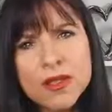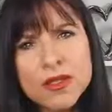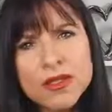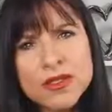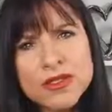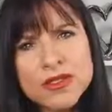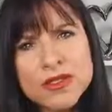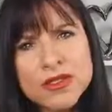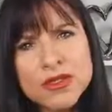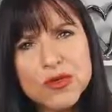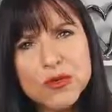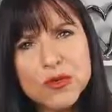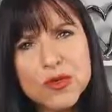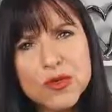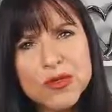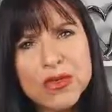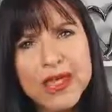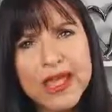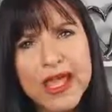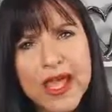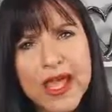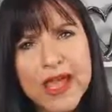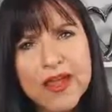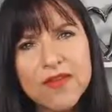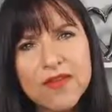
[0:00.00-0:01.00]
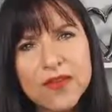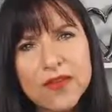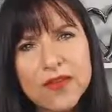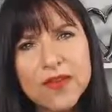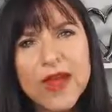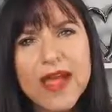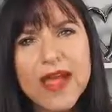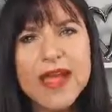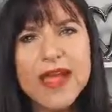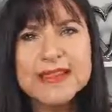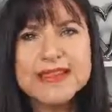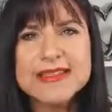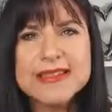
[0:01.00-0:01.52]
consumer behavior
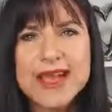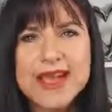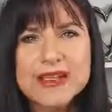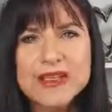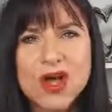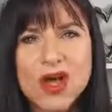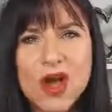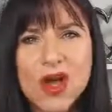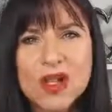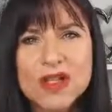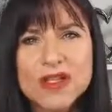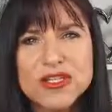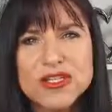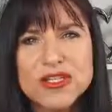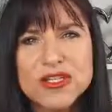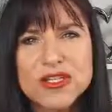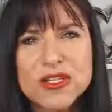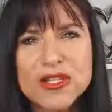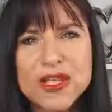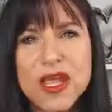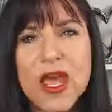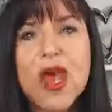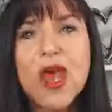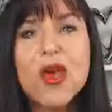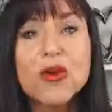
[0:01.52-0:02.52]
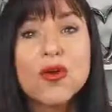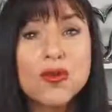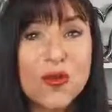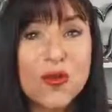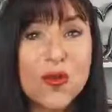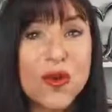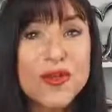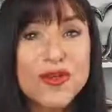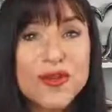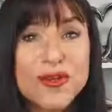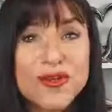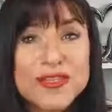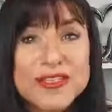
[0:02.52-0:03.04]
and technology,
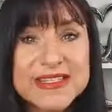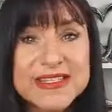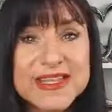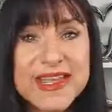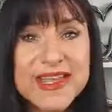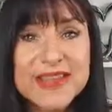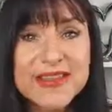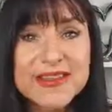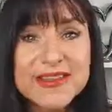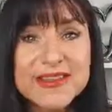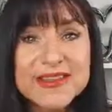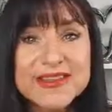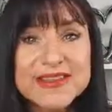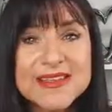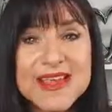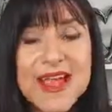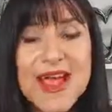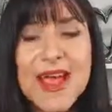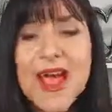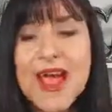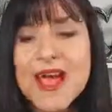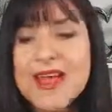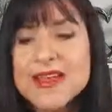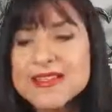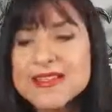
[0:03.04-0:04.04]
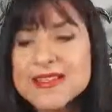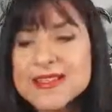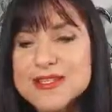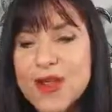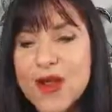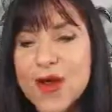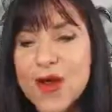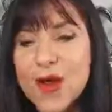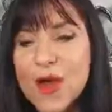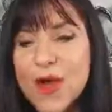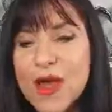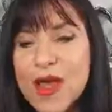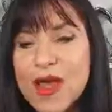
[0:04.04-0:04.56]
growing their sales.
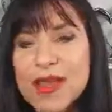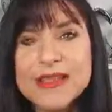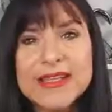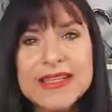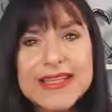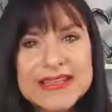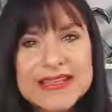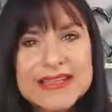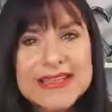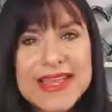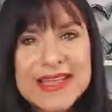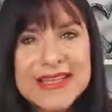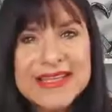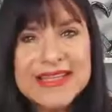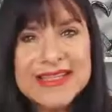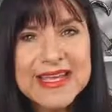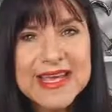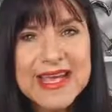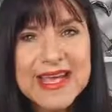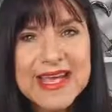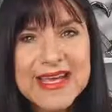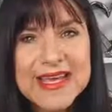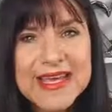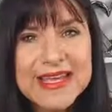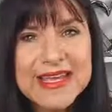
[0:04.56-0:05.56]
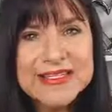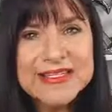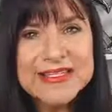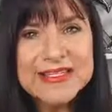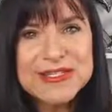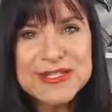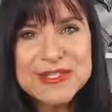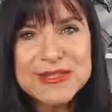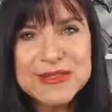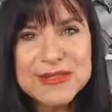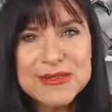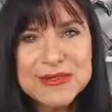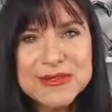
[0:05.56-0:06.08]
So let's get
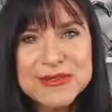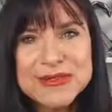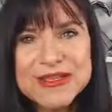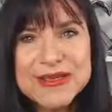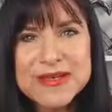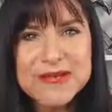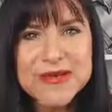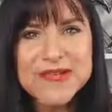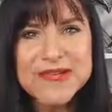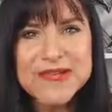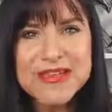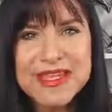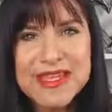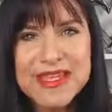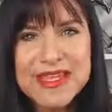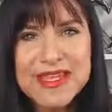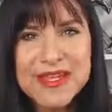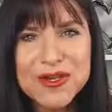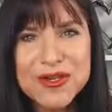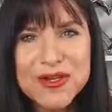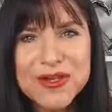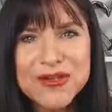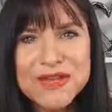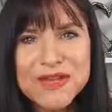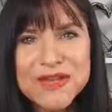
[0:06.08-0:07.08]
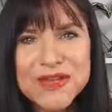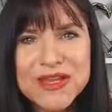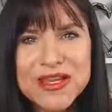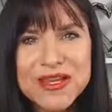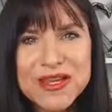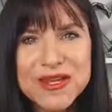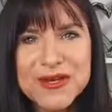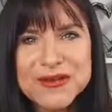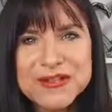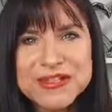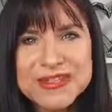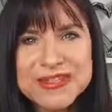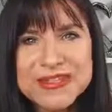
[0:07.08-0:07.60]
into some of the good
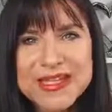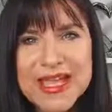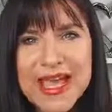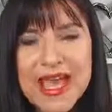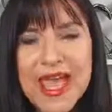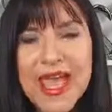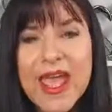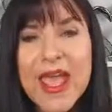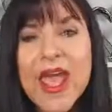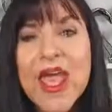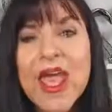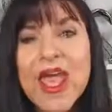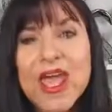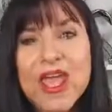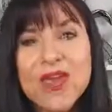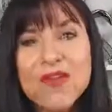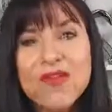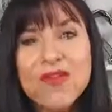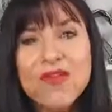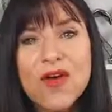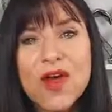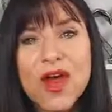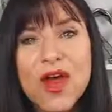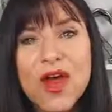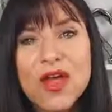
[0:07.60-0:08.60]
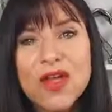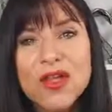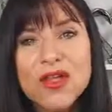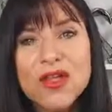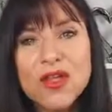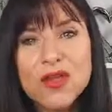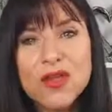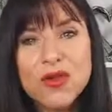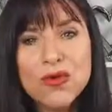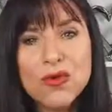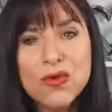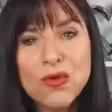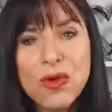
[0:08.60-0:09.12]
video today. If
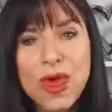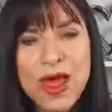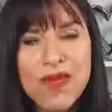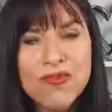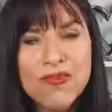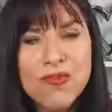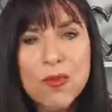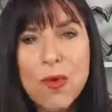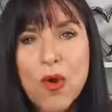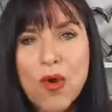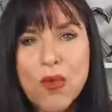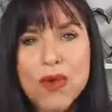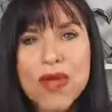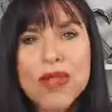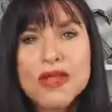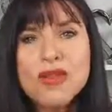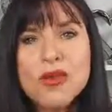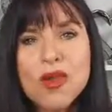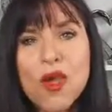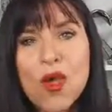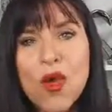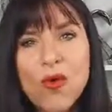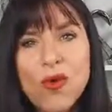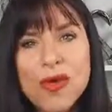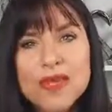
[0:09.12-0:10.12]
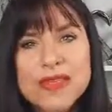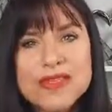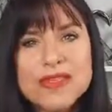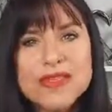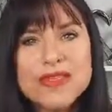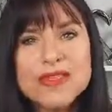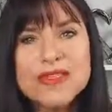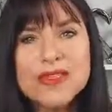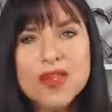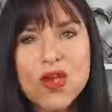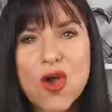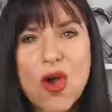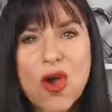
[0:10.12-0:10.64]
you have a moment, go into
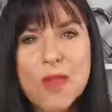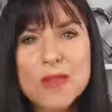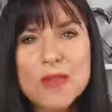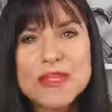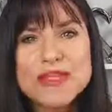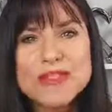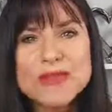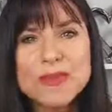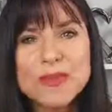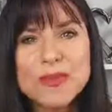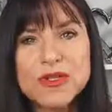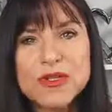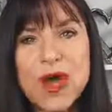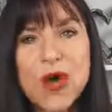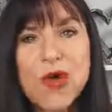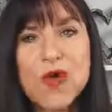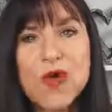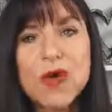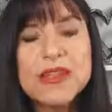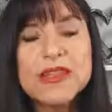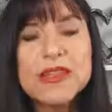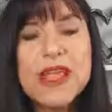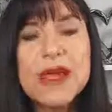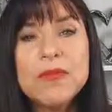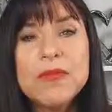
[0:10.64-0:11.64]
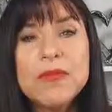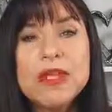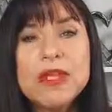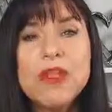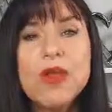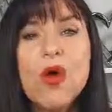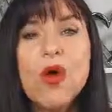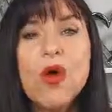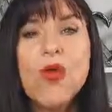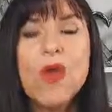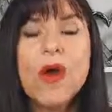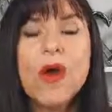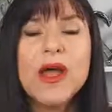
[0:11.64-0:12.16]
the comments below and let me
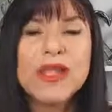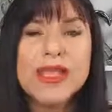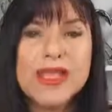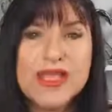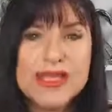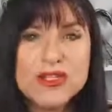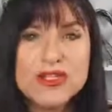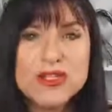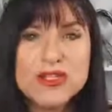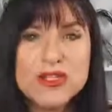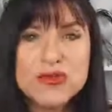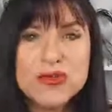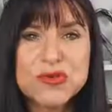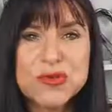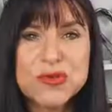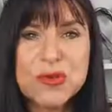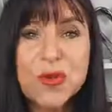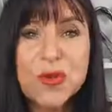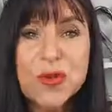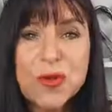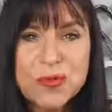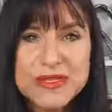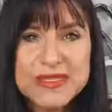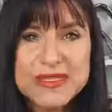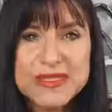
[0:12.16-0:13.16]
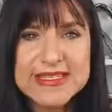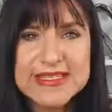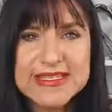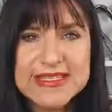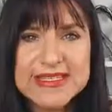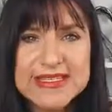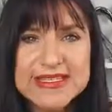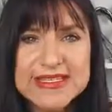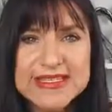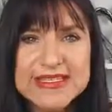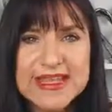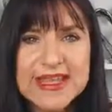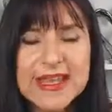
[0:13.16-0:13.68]
know what industry your
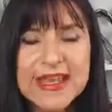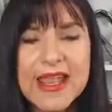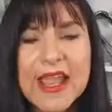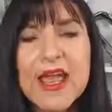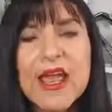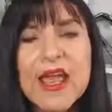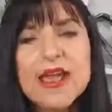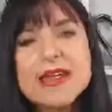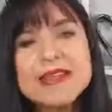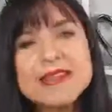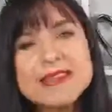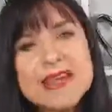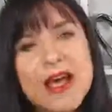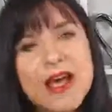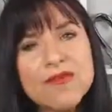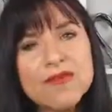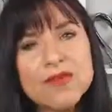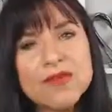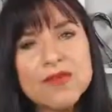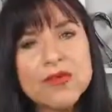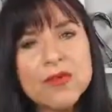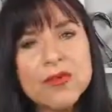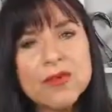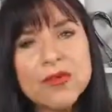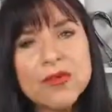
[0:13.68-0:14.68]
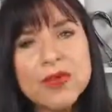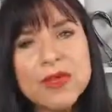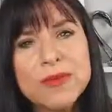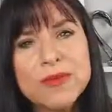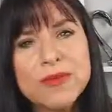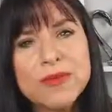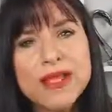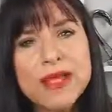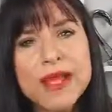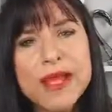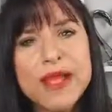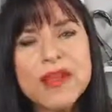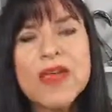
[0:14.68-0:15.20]
business is in, because after the
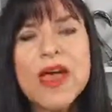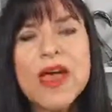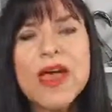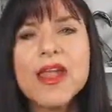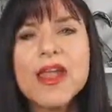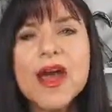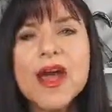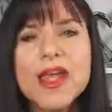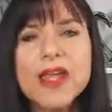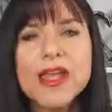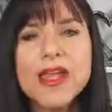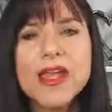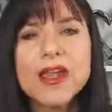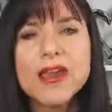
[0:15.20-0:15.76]
replay, then I